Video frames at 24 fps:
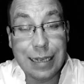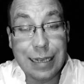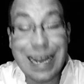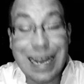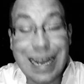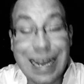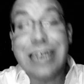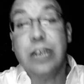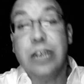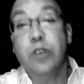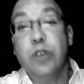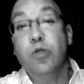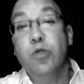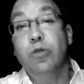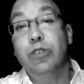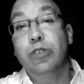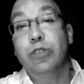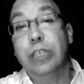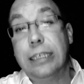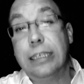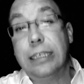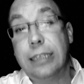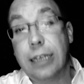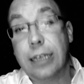Then you
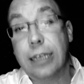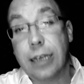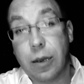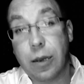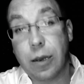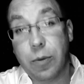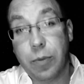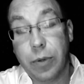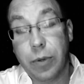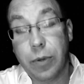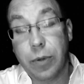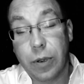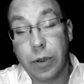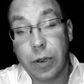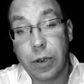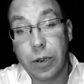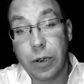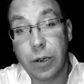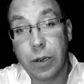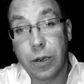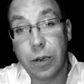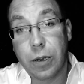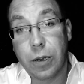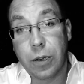seek the help.
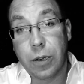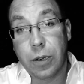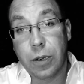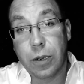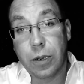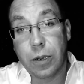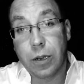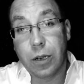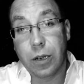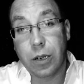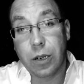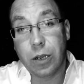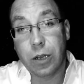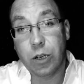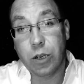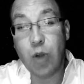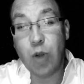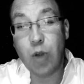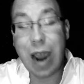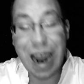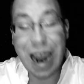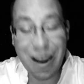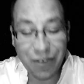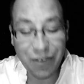
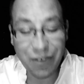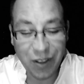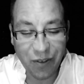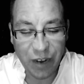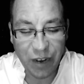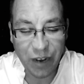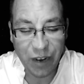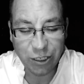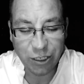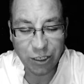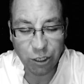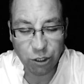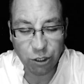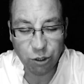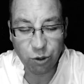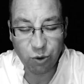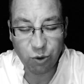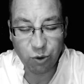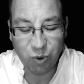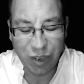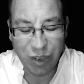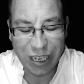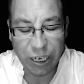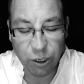You have to face the
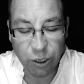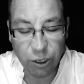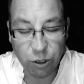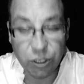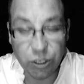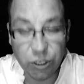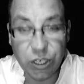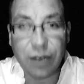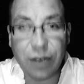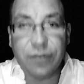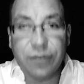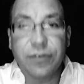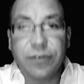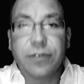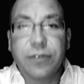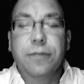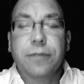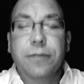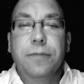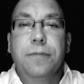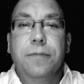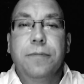truth within yourself.